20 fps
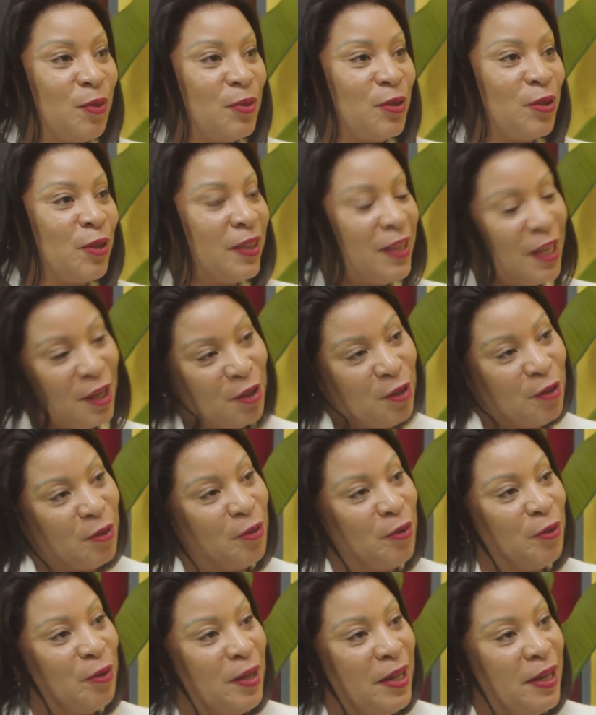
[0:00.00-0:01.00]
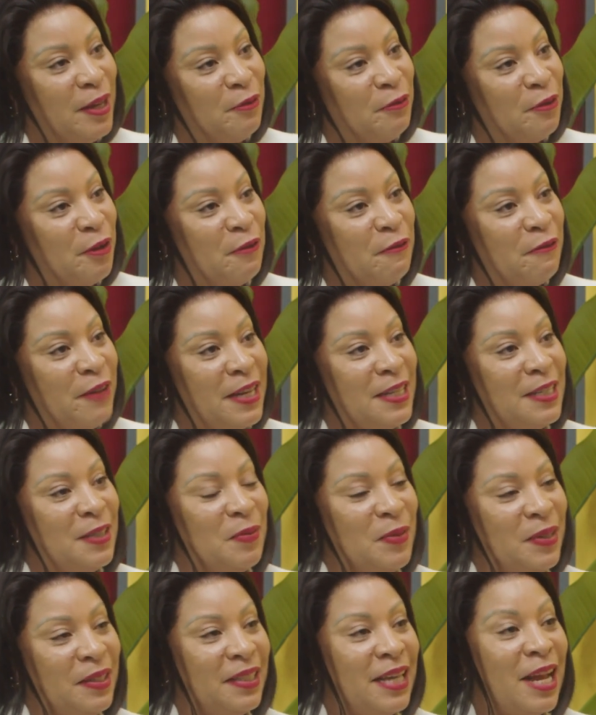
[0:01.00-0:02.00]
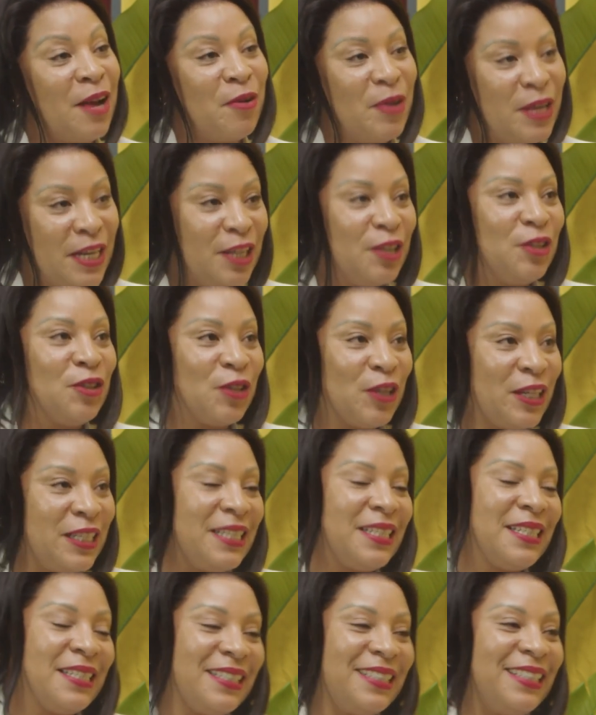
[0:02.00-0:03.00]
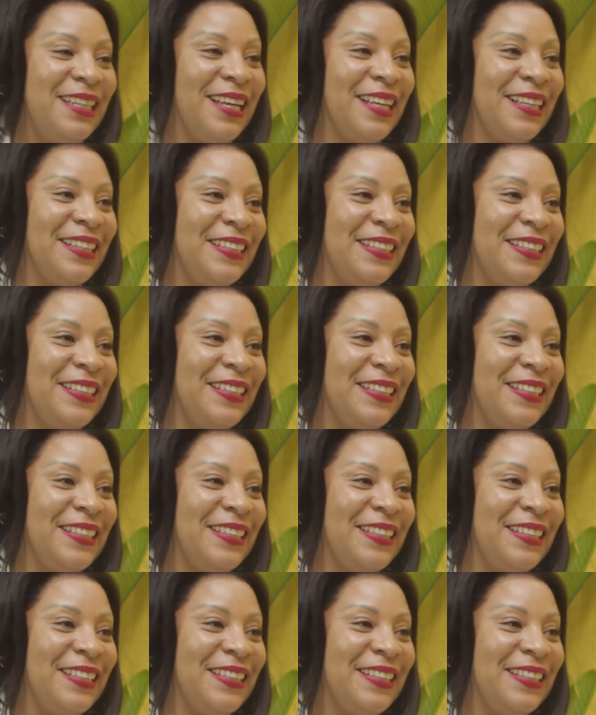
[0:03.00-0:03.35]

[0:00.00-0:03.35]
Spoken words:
So thank you for inviting me. I really enjoyed it. Yeah.